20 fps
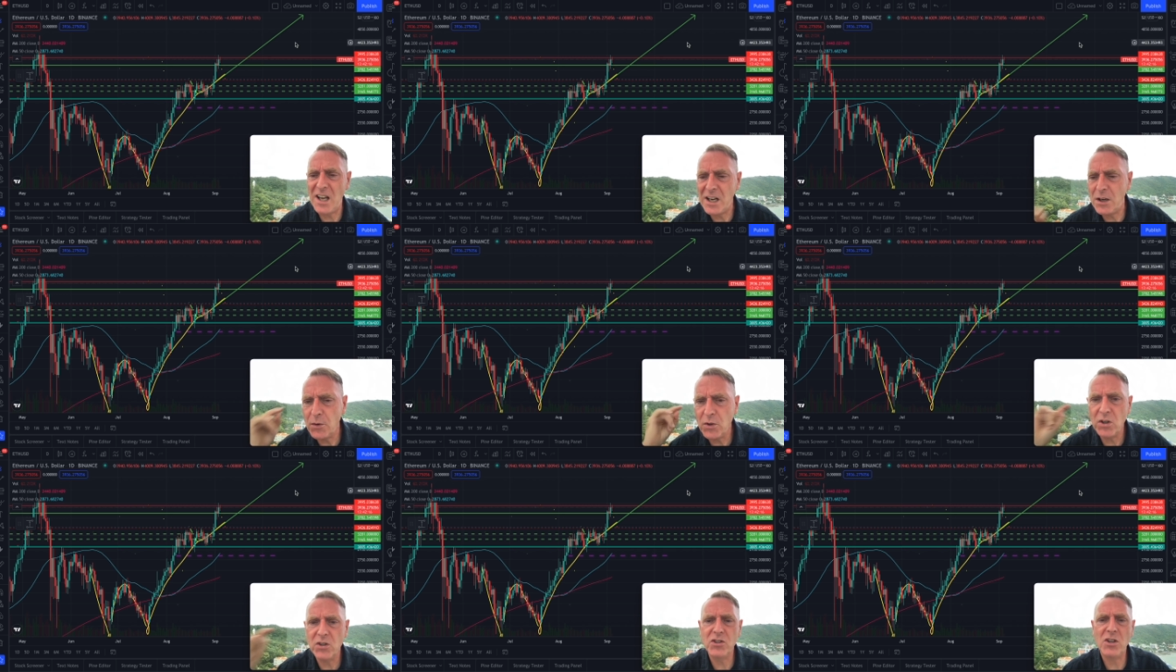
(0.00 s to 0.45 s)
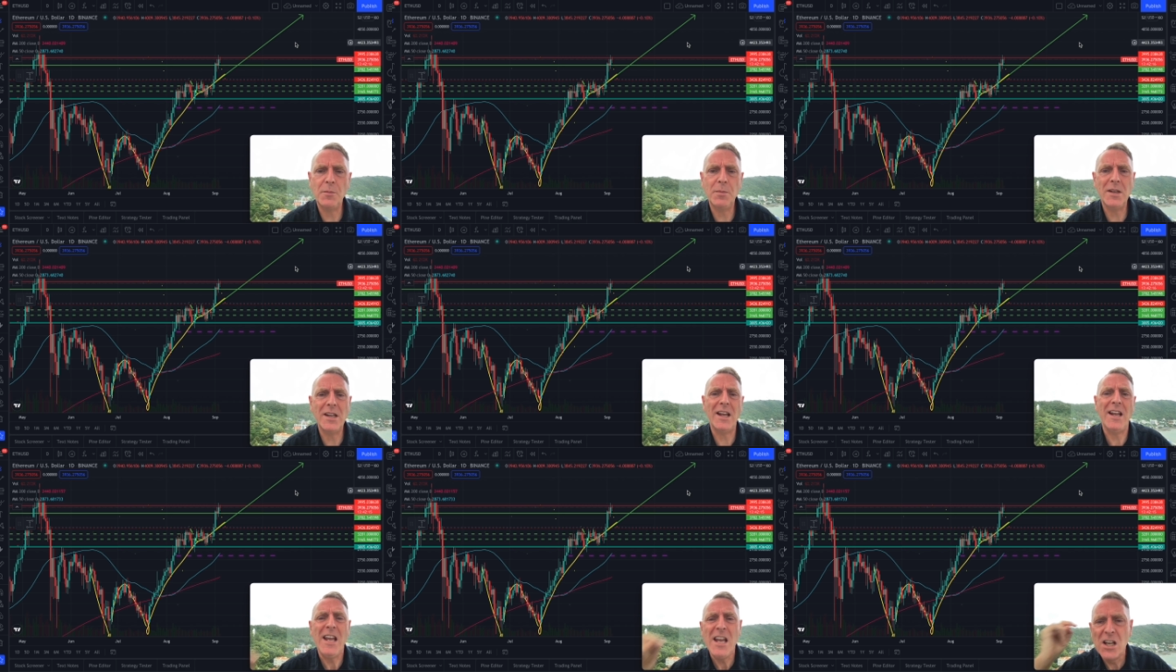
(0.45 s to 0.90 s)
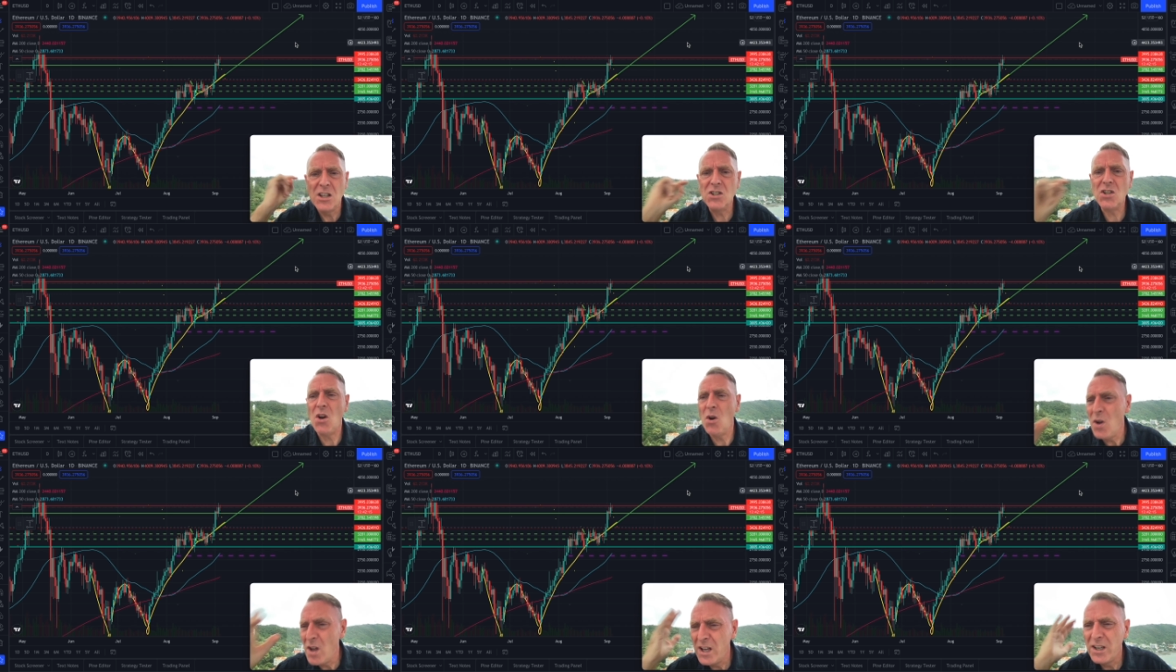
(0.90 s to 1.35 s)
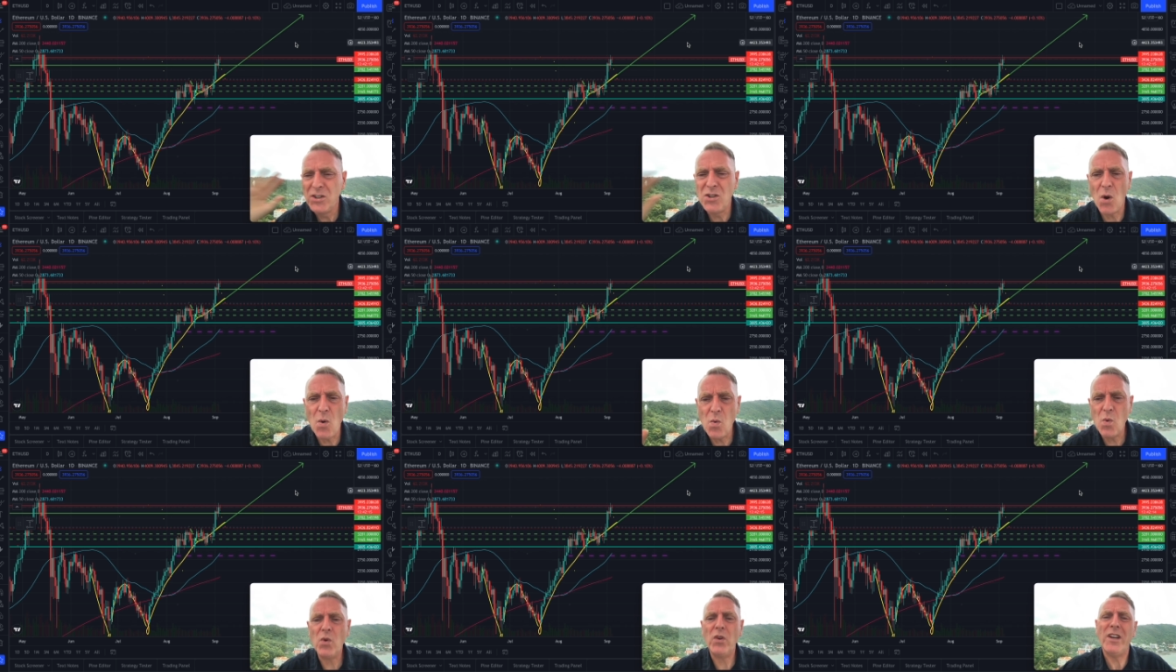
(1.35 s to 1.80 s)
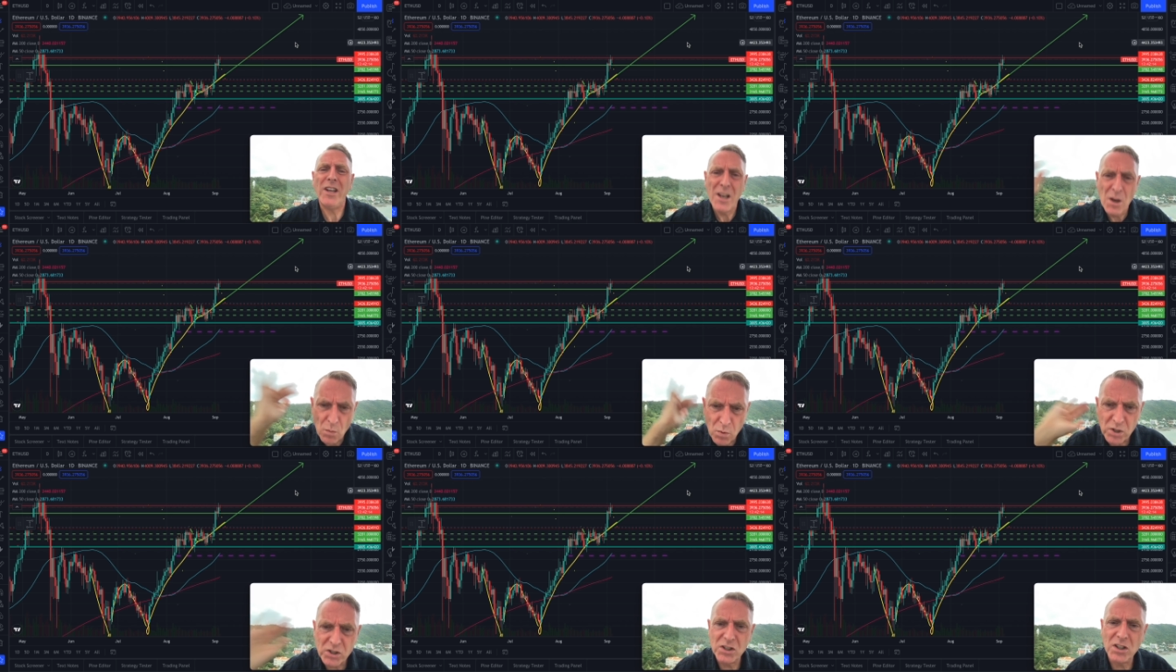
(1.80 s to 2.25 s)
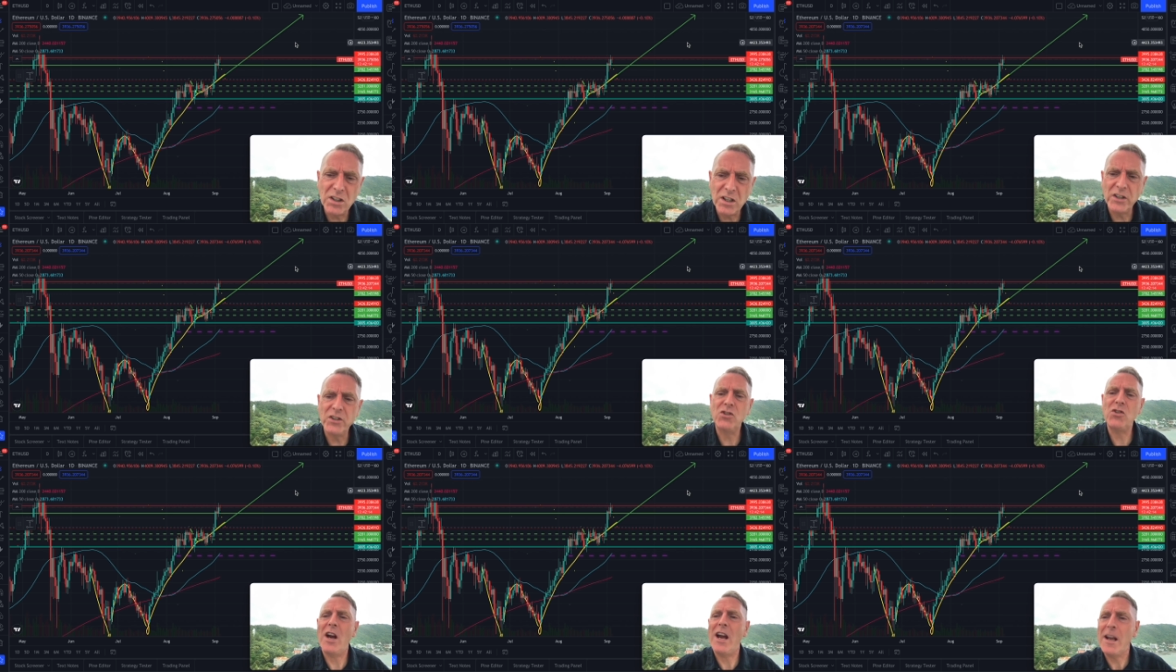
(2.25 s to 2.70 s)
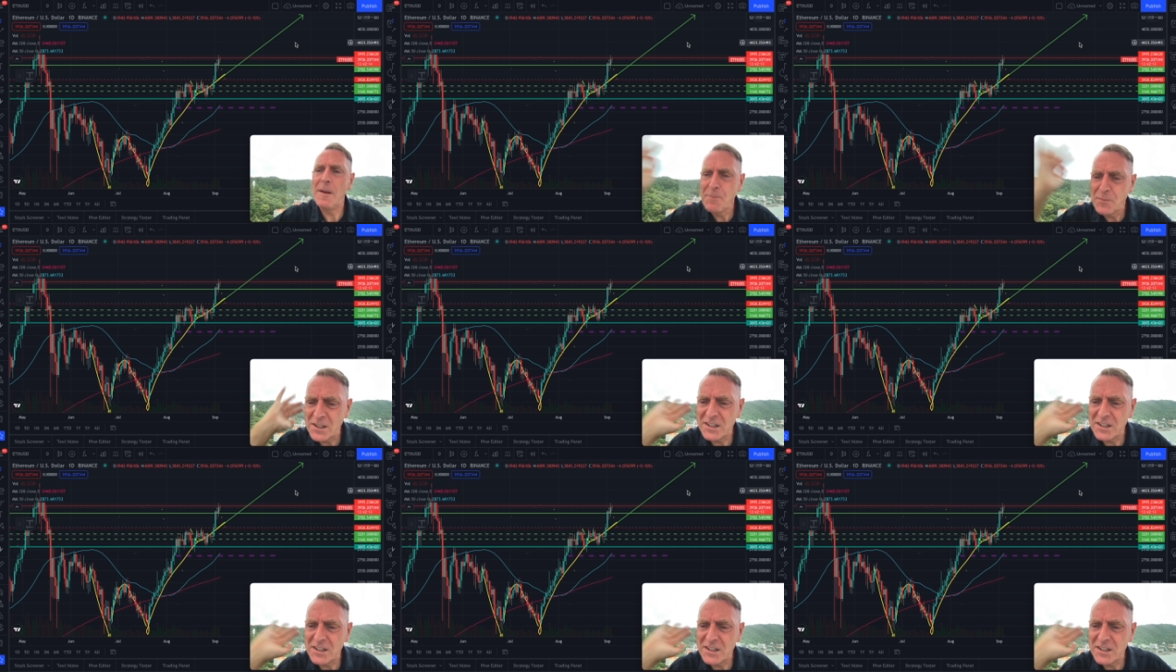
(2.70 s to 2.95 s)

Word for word: I'm going to jump into that. So don't worry. We're still on track.